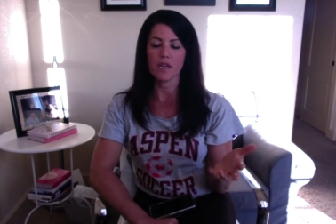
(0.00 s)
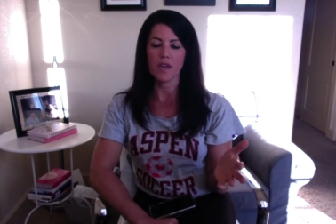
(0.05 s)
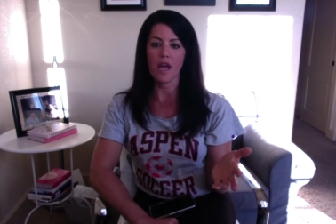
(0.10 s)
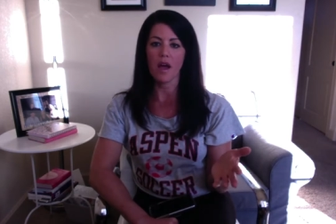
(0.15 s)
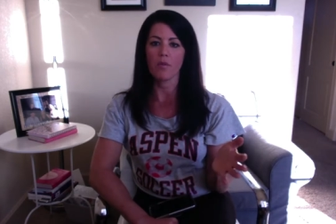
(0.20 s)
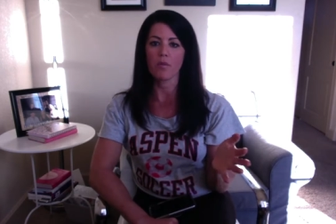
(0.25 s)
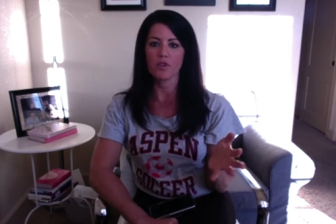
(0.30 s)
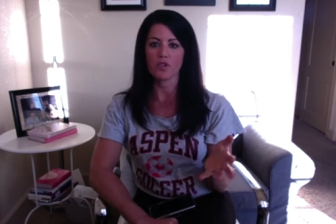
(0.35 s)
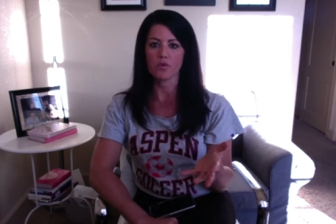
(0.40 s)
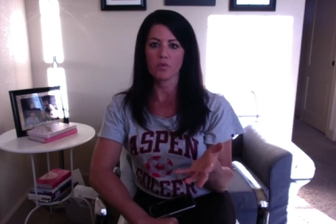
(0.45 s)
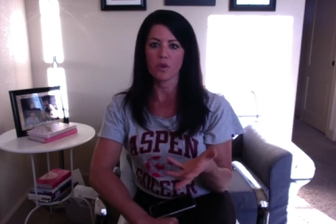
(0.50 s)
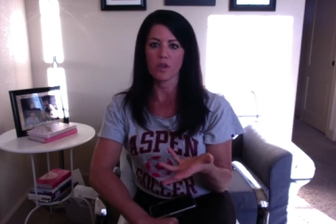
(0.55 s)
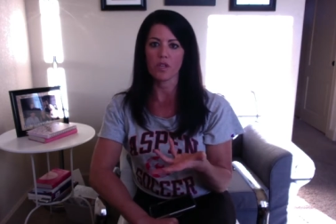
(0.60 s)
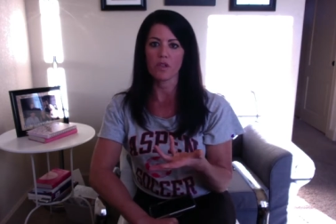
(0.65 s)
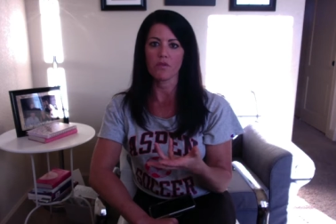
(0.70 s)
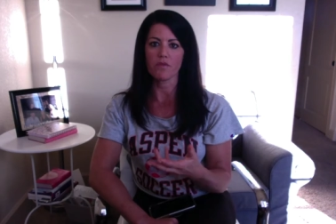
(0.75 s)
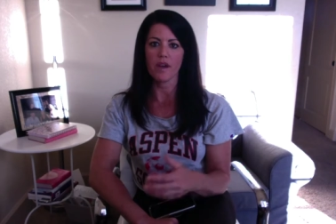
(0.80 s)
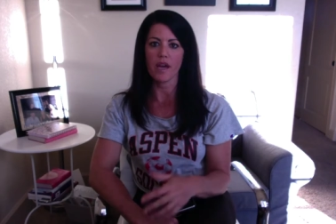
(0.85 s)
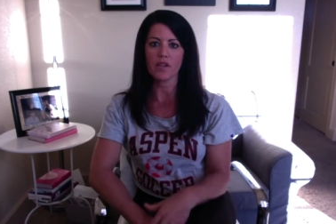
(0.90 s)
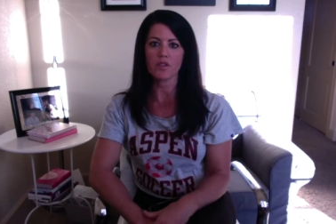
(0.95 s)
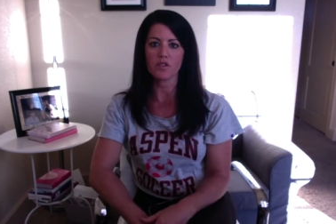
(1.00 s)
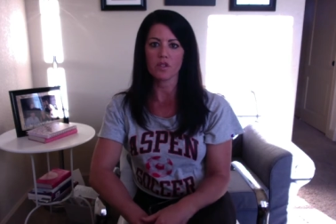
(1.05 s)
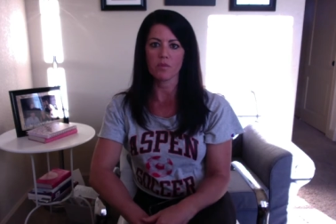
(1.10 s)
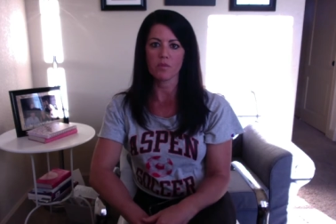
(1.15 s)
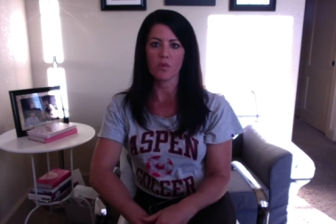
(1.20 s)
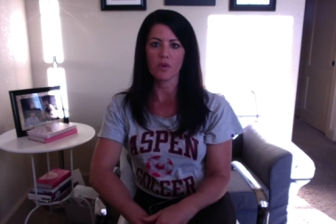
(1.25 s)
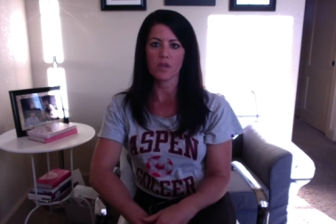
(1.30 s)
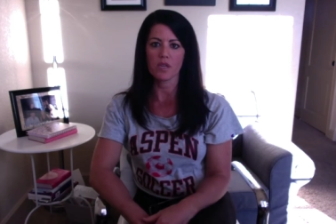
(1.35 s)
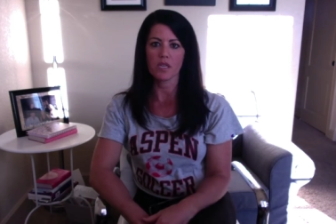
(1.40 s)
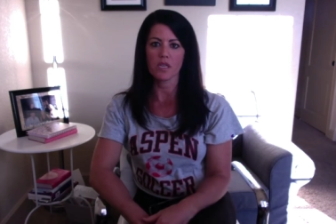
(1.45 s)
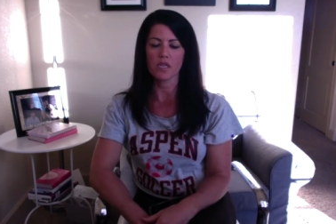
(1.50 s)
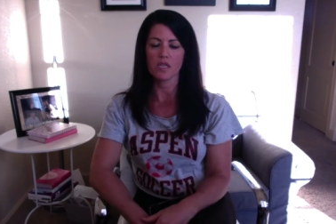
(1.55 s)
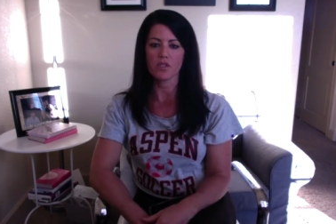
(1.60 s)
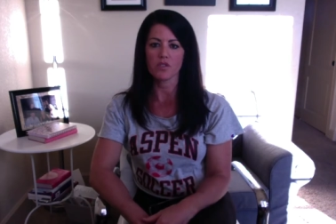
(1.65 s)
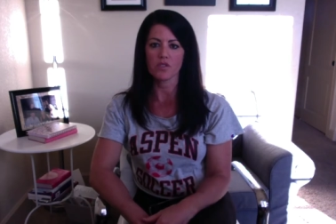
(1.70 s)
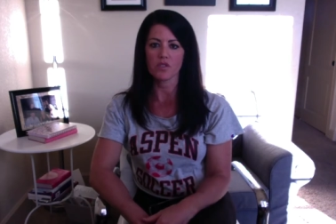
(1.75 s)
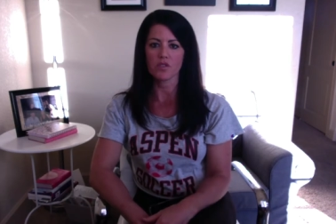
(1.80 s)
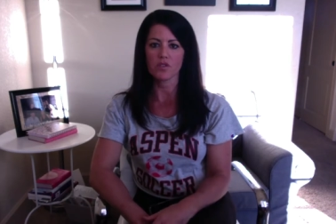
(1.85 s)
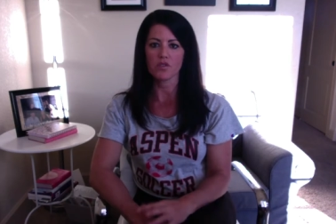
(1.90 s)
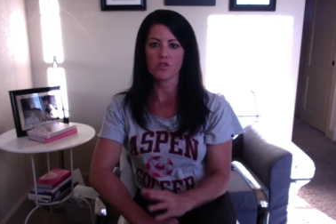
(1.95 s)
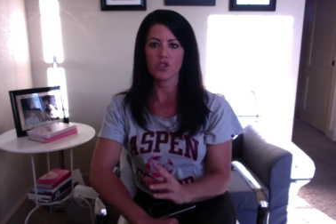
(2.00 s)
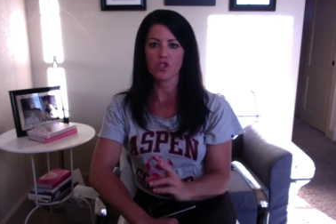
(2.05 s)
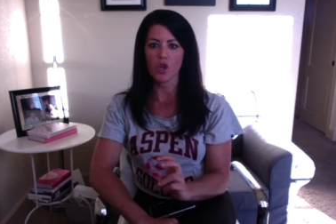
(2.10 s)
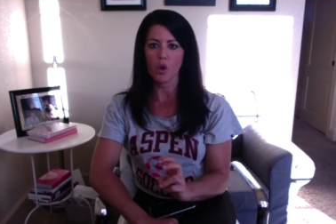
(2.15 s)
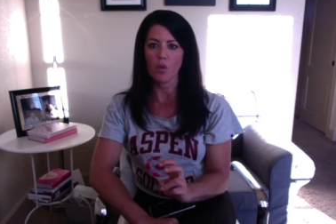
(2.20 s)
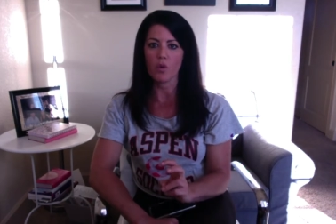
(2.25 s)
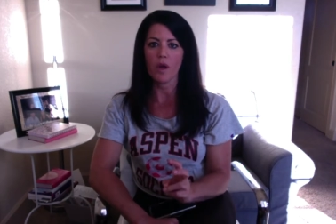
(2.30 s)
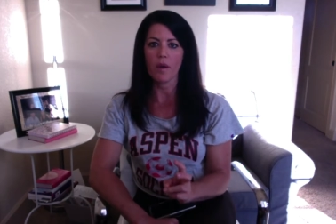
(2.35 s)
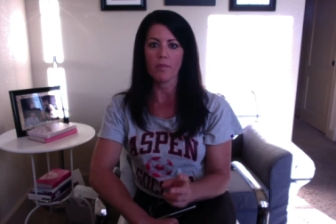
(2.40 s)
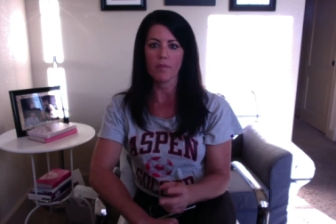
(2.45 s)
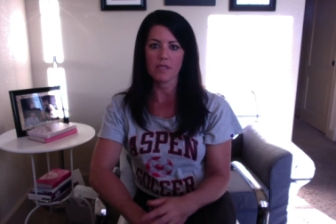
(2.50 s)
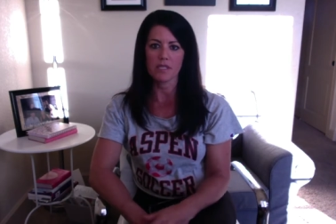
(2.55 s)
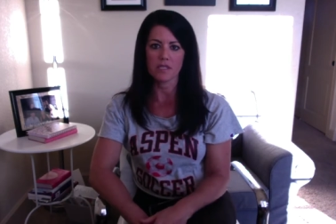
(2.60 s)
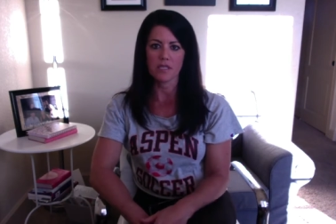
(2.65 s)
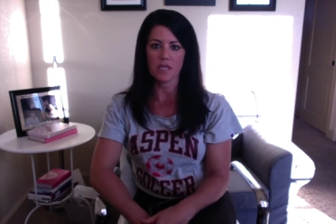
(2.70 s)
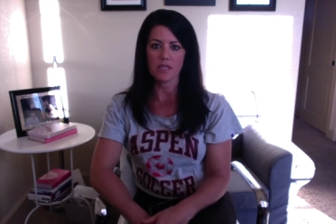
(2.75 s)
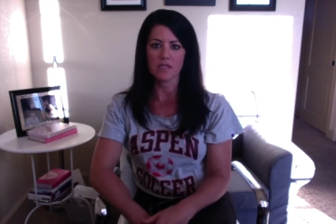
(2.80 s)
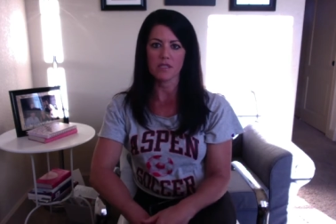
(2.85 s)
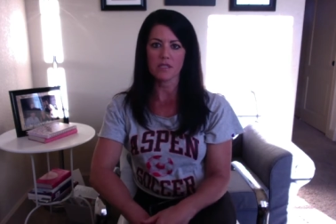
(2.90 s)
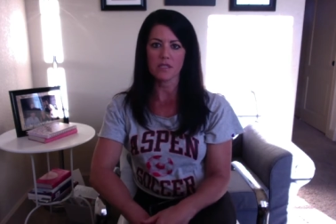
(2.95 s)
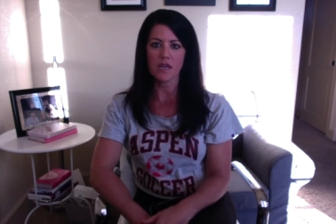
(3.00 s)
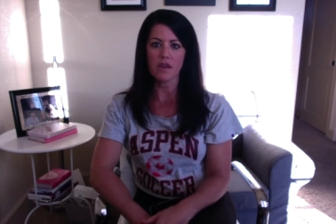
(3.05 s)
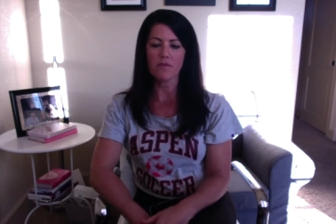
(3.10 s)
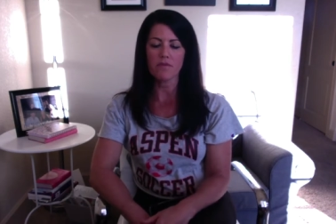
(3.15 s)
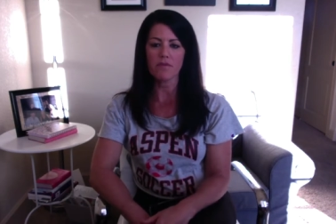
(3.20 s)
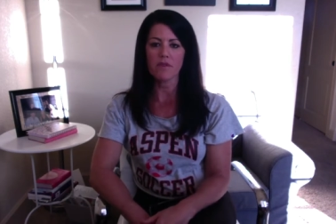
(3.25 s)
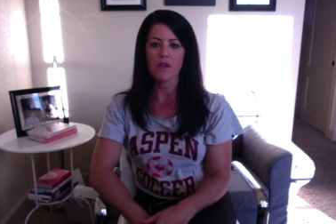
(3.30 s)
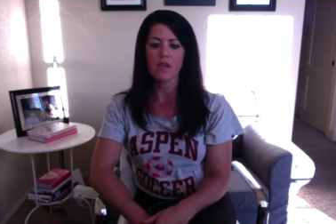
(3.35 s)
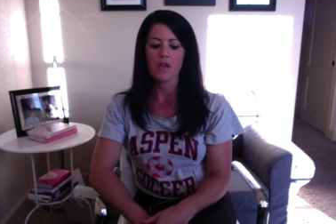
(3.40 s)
how much work you've actually put in and just shown up and done stuff.